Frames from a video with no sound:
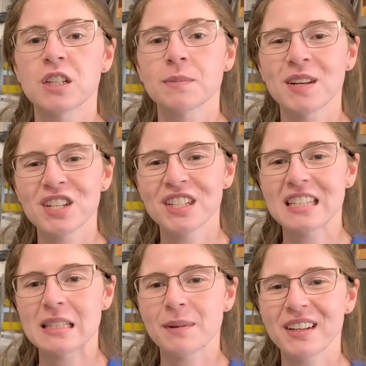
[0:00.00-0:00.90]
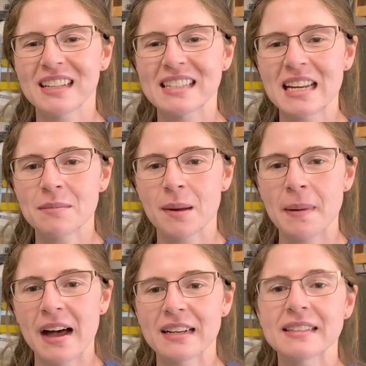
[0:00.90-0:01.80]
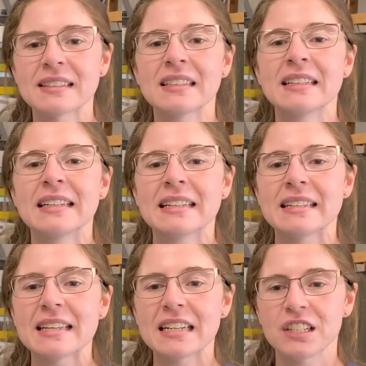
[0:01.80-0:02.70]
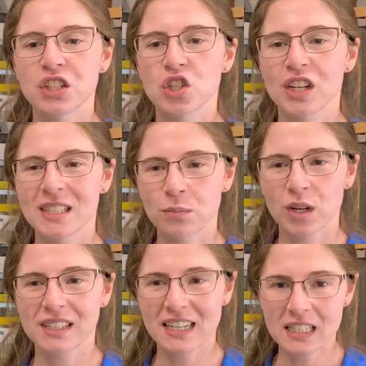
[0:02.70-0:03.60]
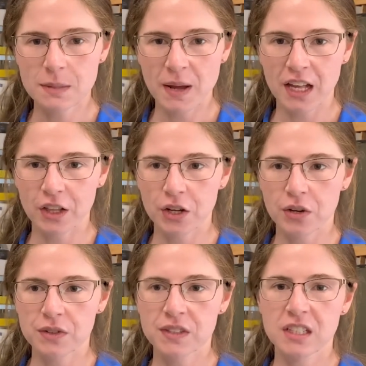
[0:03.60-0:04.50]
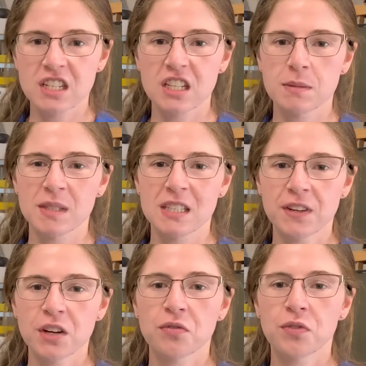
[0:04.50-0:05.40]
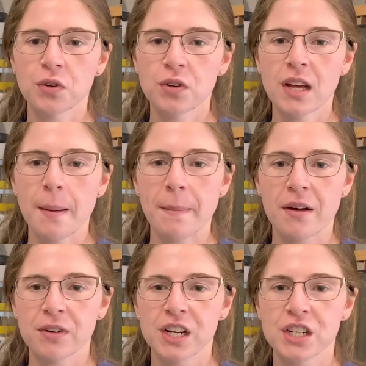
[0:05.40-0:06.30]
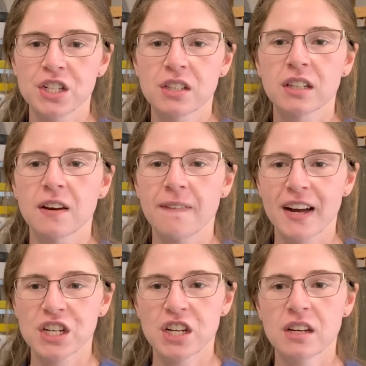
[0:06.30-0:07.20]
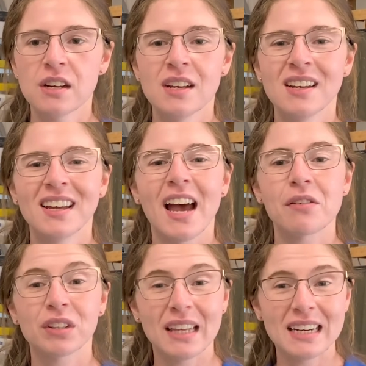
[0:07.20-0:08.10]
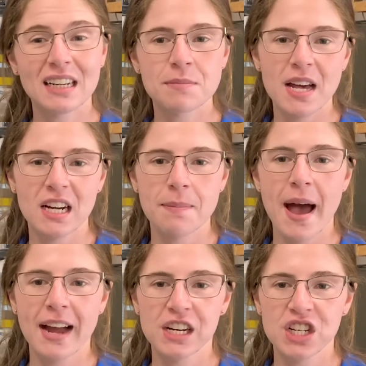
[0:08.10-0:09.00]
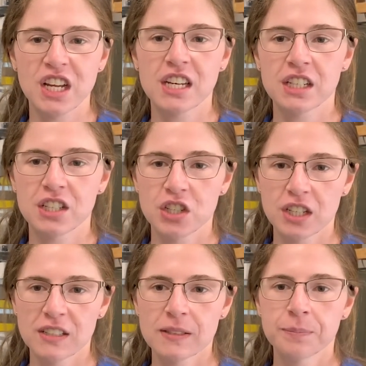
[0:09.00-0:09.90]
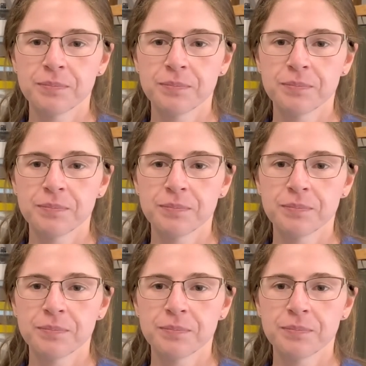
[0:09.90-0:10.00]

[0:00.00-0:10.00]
or specialty spill containment pallets needed to transport dense payloads to specific food and beverage, confection, and related commodity packaging industries.